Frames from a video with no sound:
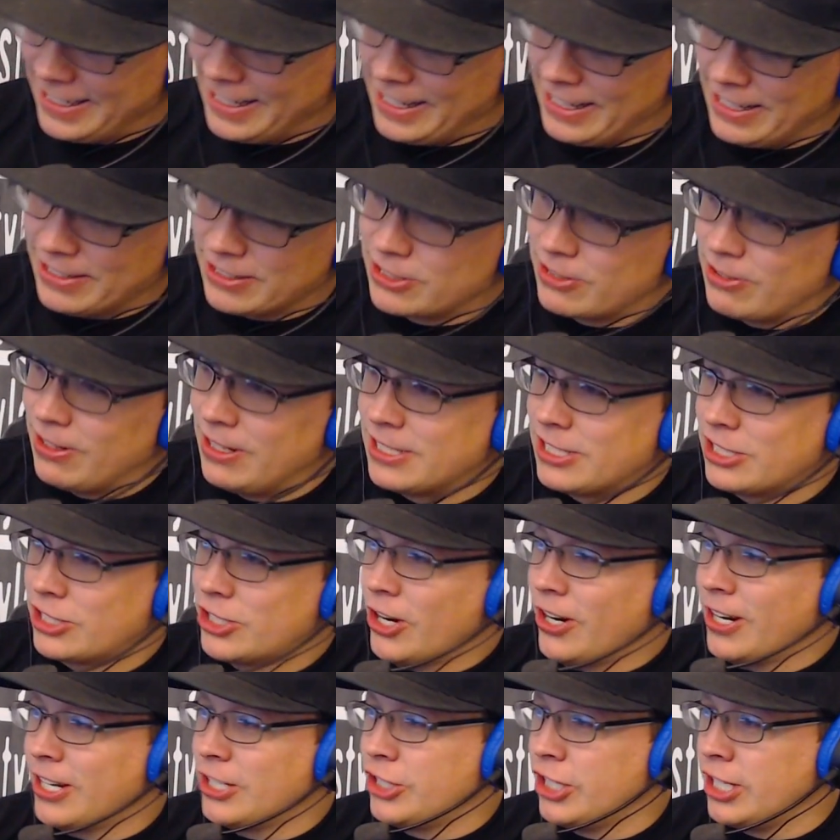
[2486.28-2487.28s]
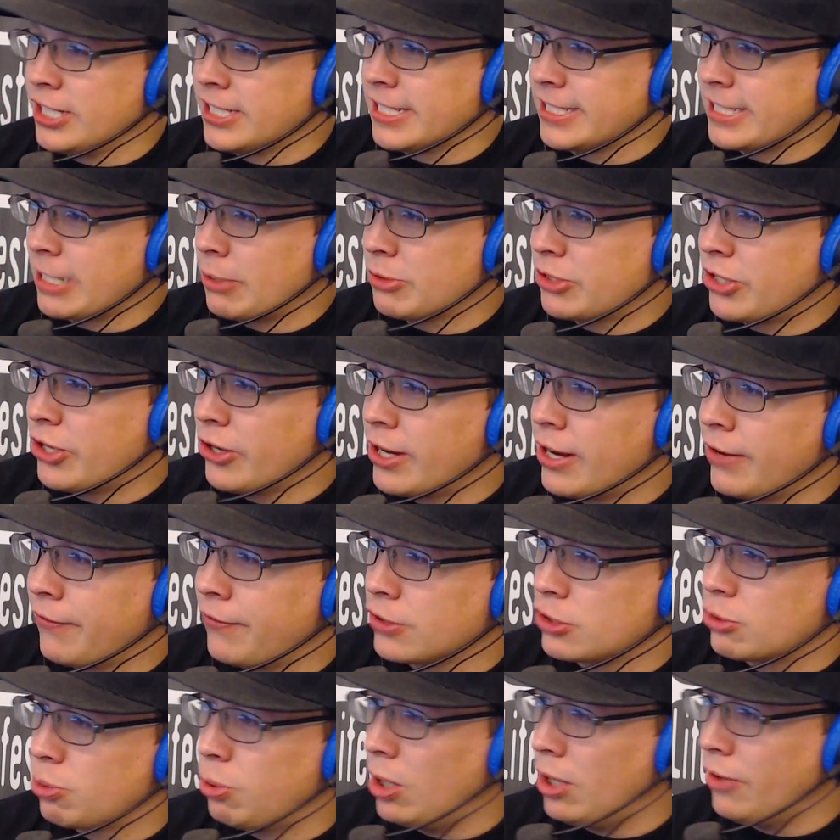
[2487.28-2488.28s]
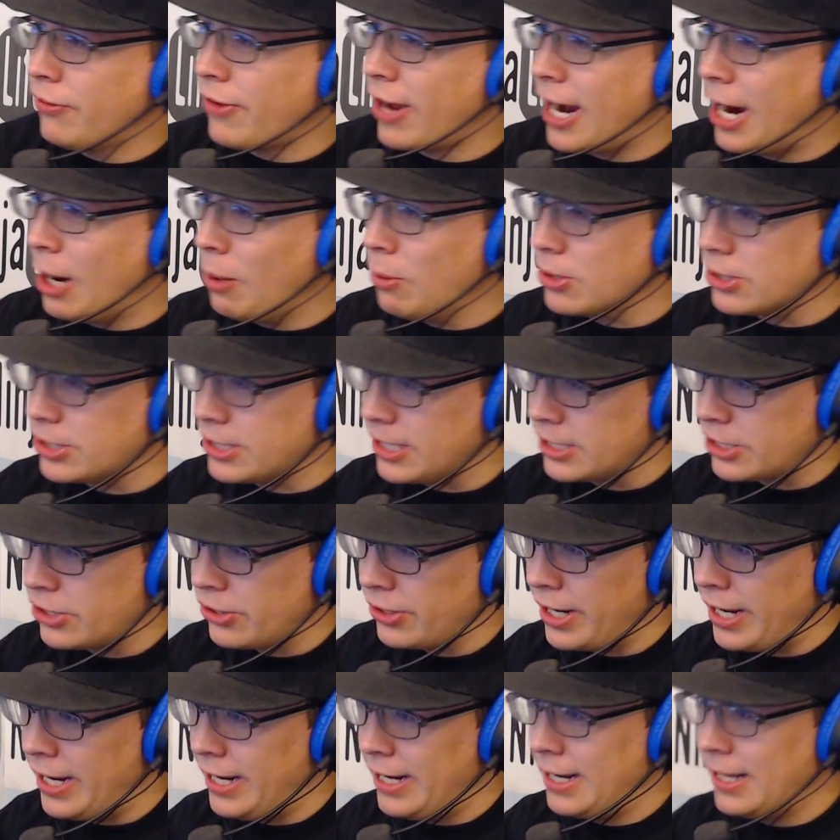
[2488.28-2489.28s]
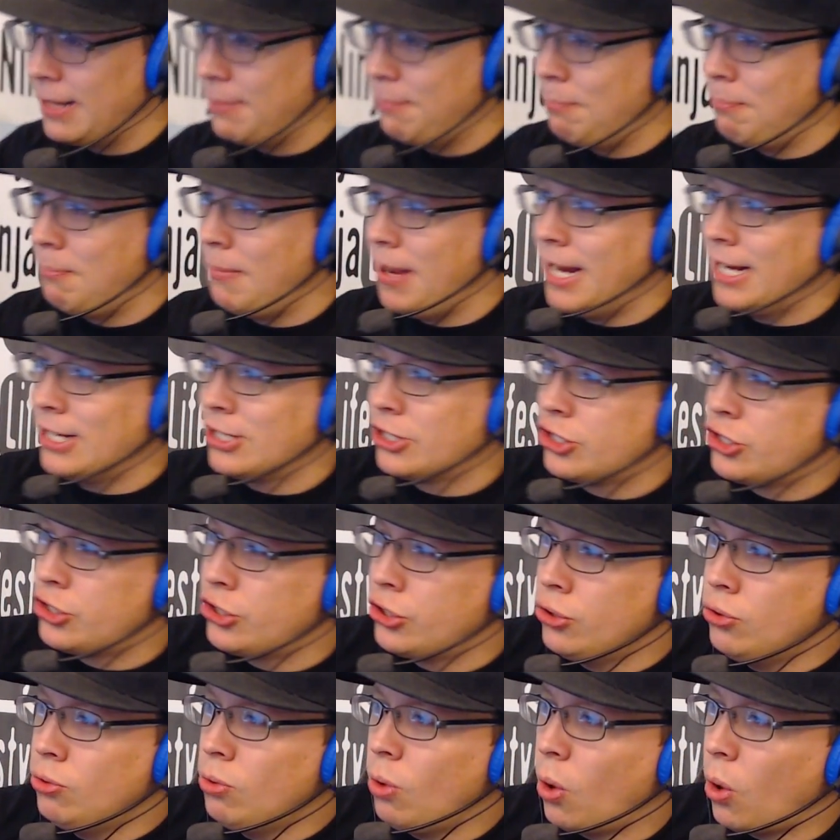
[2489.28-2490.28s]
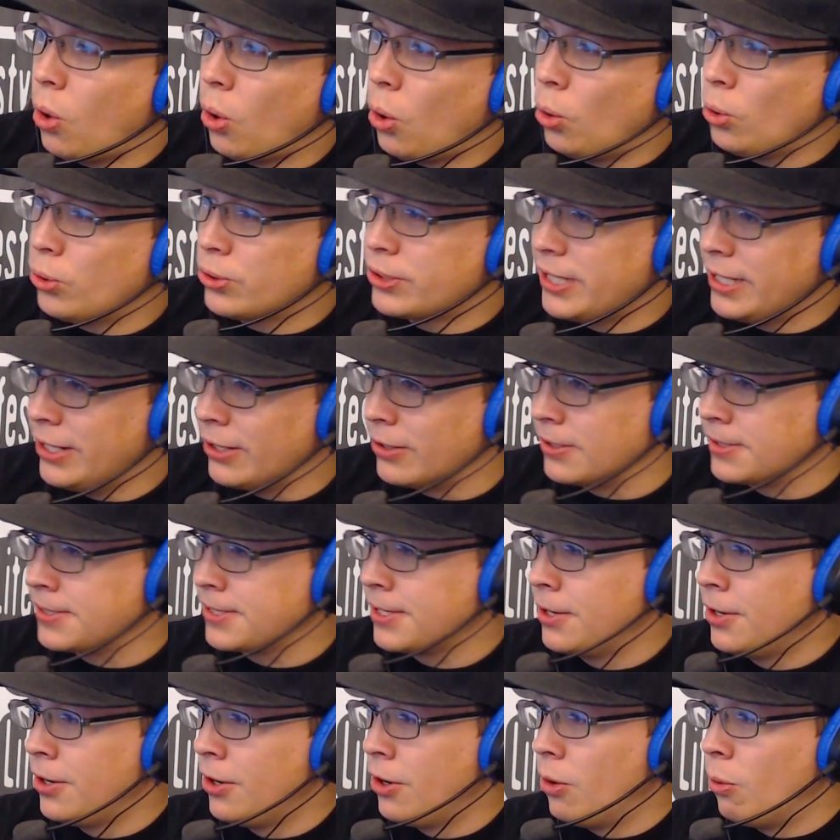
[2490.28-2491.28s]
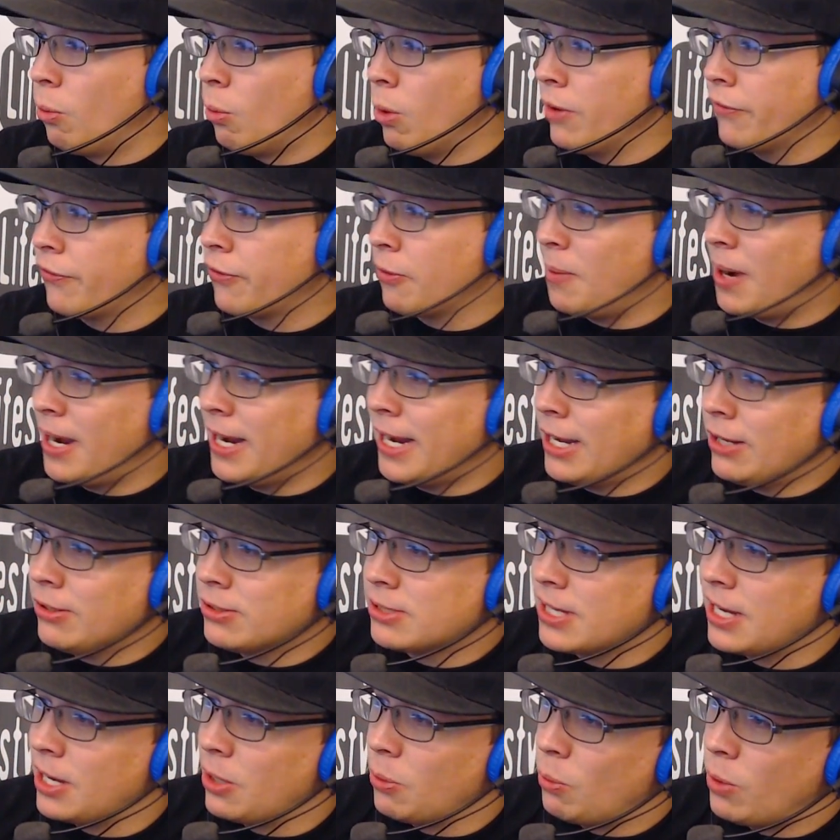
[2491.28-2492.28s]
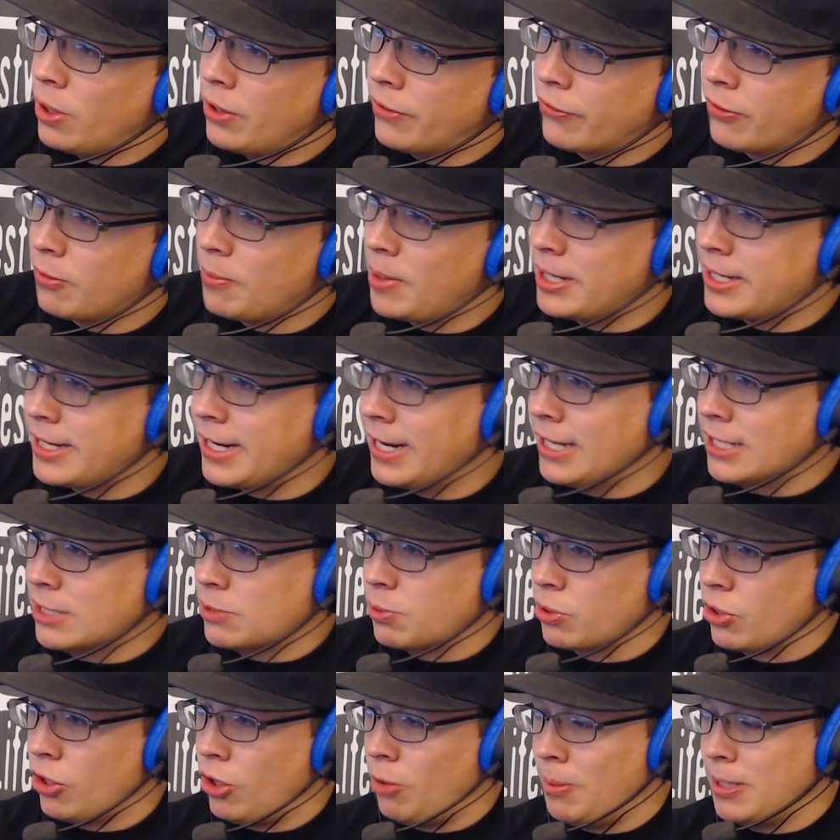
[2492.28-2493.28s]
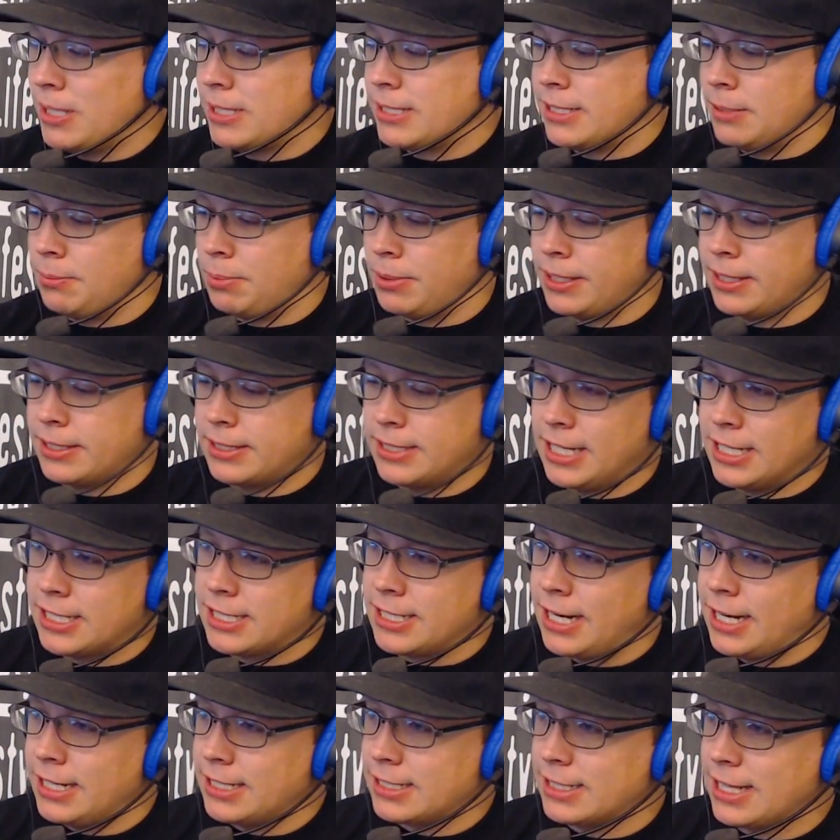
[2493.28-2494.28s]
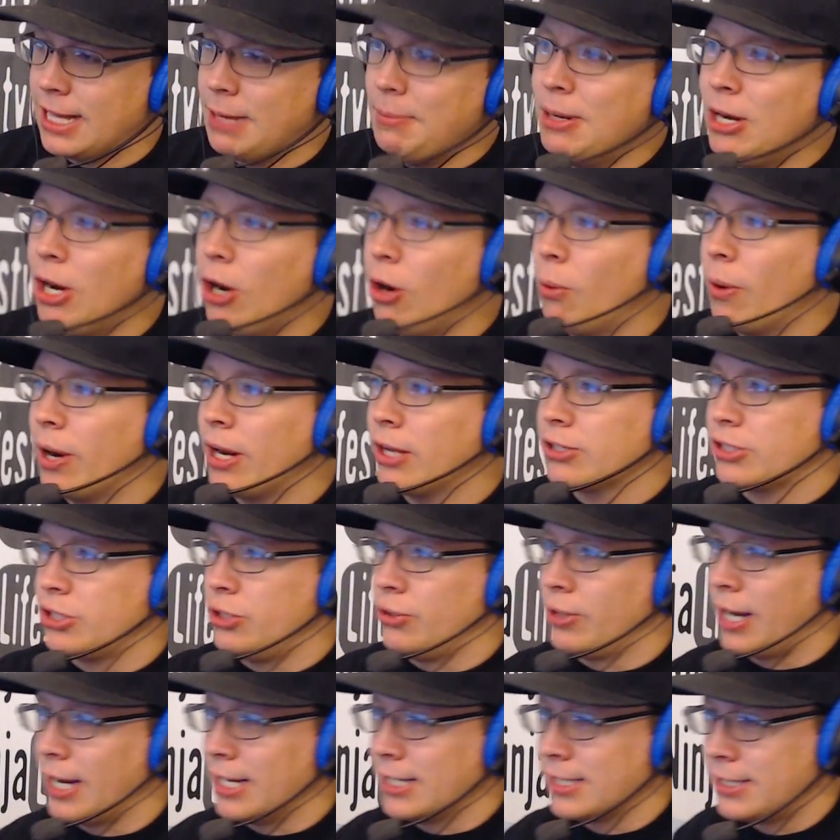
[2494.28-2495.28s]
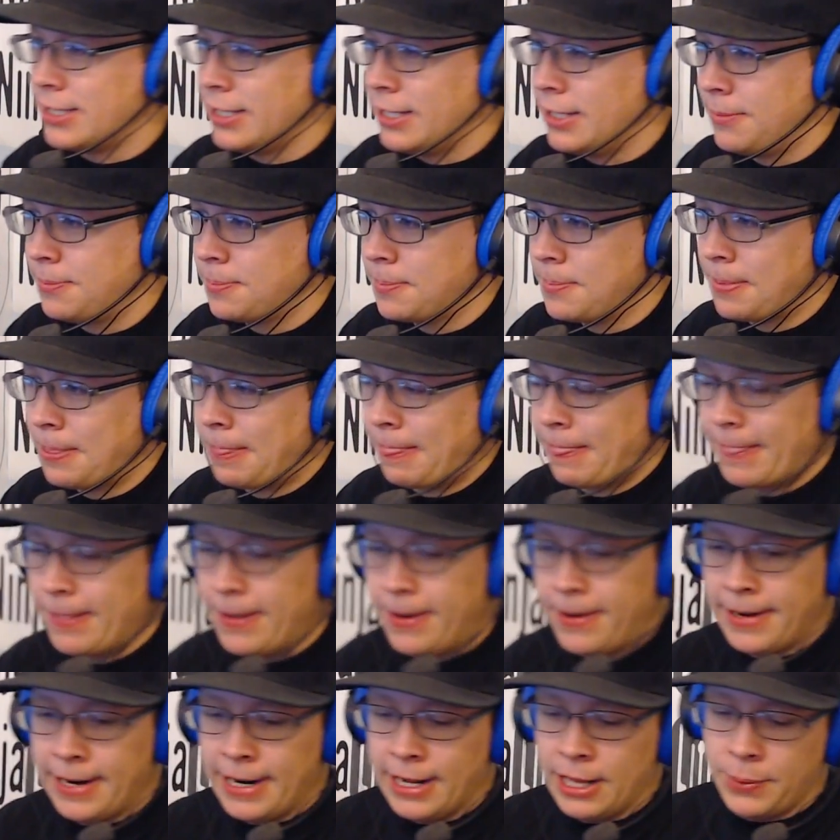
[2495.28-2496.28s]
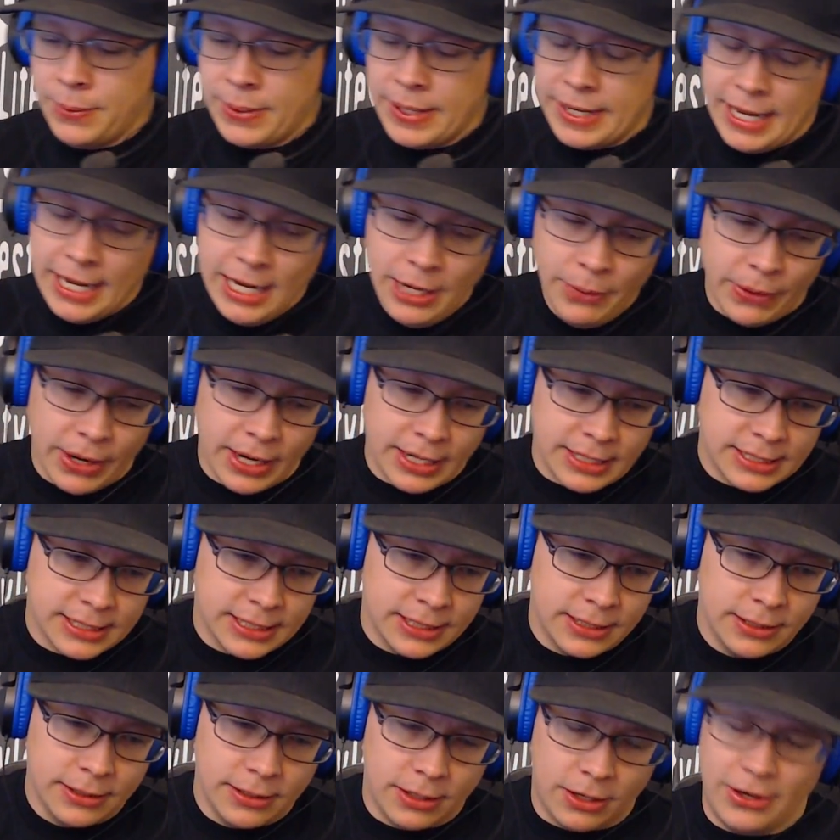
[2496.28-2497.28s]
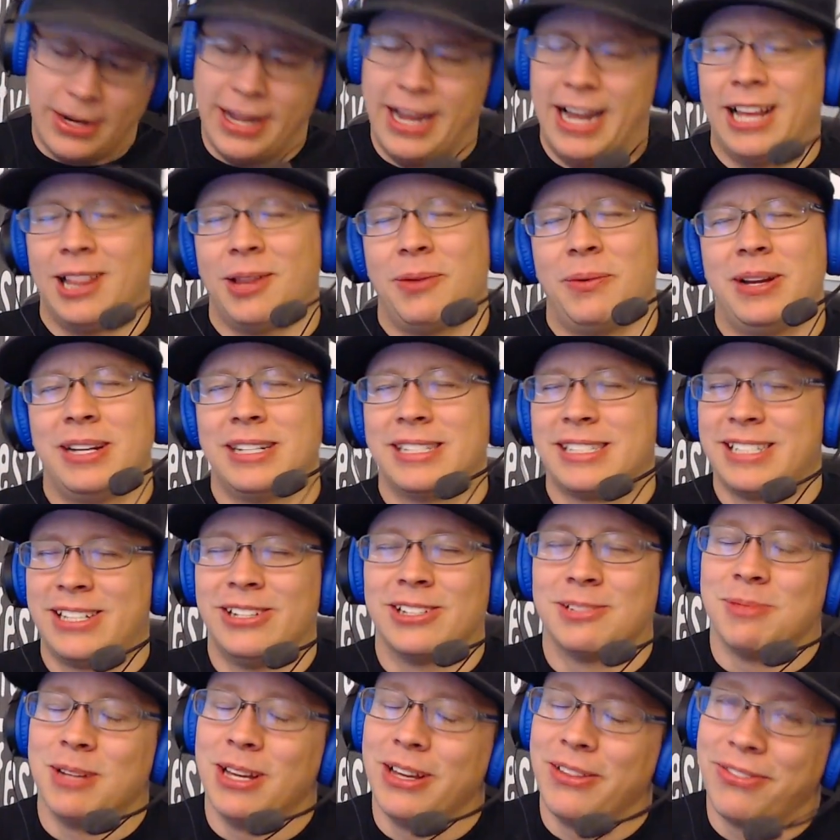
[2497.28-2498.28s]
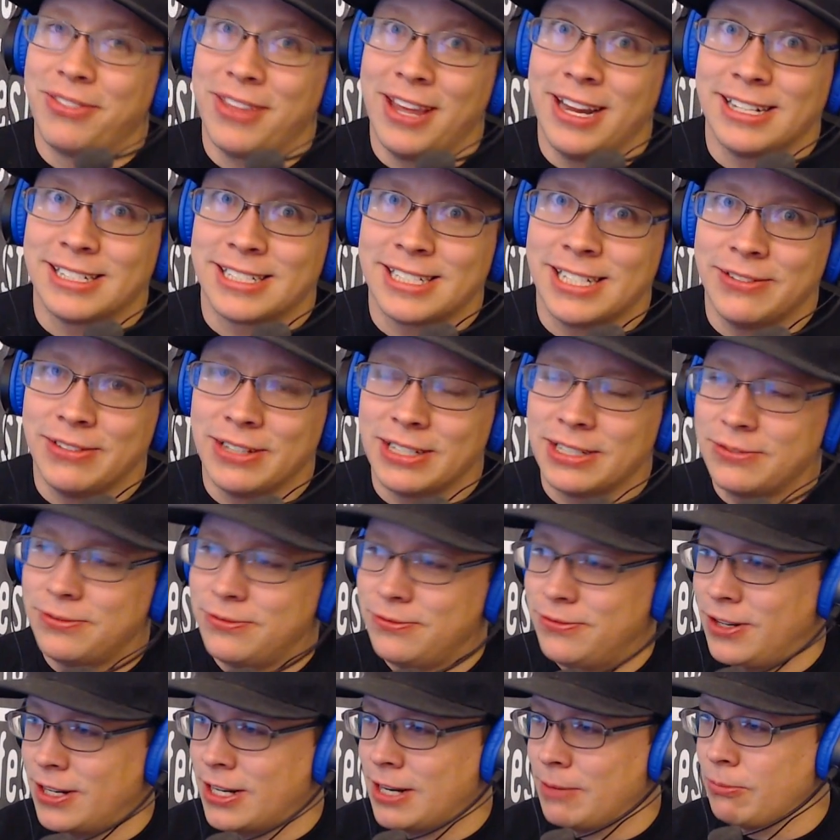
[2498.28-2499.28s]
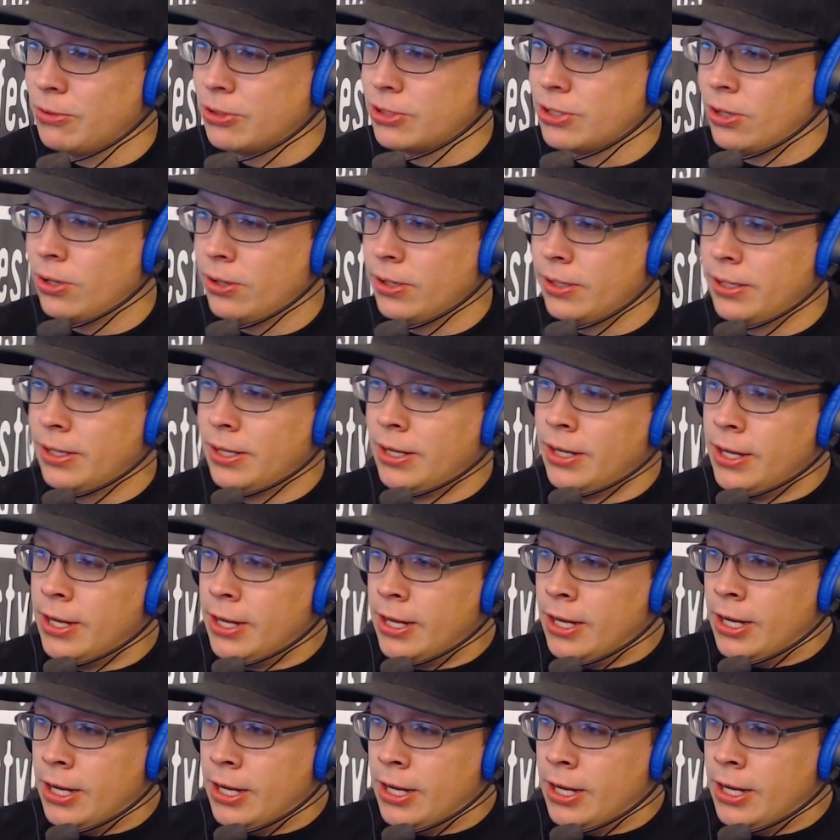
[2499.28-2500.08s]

Yeah, that was crazy. Sharky Genius says, I was cooking for 12 hours yesterday, made 2 whole dinners. One for my house and one for my dad's with all my siblings. That's nice. Let me know what else you guys did on Halloween. Anyways, on Thanksgiving. Fuck, I'm retarded.